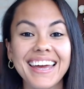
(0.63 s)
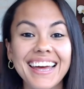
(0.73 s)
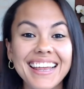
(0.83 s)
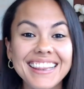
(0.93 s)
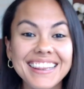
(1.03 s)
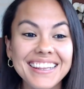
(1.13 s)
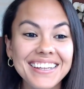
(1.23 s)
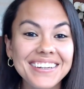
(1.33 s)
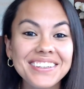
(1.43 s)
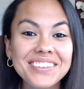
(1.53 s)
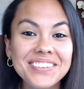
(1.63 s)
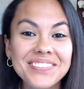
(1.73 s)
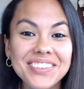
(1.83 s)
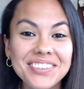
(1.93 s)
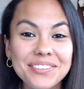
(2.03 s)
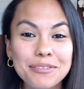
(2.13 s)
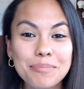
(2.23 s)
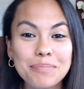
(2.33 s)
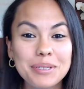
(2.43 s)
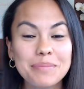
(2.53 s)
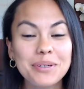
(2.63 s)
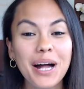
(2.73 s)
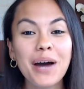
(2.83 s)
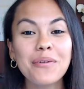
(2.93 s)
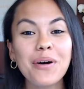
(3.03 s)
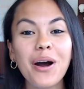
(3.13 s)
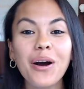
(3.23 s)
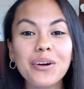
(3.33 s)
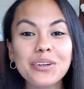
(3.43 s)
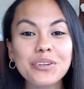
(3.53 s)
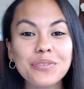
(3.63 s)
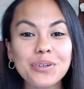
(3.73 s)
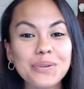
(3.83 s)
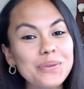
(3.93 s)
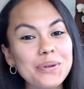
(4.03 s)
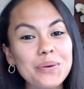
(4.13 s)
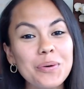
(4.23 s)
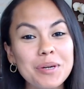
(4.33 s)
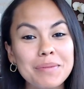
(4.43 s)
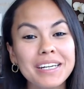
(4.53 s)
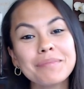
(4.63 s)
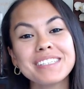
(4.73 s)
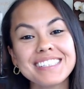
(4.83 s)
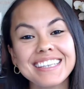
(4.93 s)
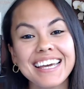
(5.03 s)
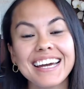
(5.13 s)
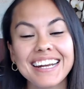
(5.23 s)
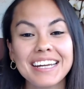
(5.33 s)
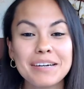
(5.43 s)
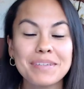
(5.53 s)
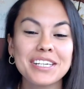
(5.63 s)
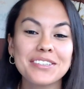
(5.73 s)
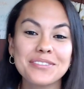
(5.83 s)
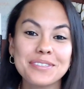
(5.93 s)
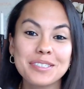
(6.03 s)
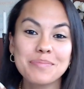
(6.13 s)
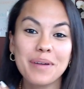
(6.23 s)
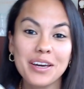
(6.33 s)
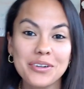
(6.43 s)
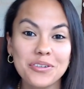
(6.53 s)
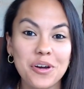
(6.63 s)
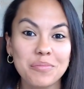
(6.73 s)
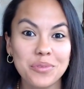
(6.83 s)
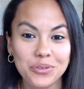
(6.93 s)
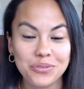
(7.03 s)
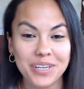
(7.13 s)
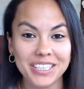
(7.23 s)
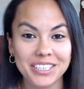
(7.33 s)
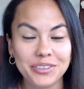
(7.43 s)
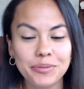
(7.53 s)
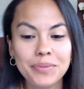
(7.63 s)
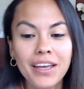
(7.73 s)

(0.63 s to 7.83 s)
Hello, beautiful people. How are you? For those who don't know me, my name is Liana and I'm here to inspire you and motivate you.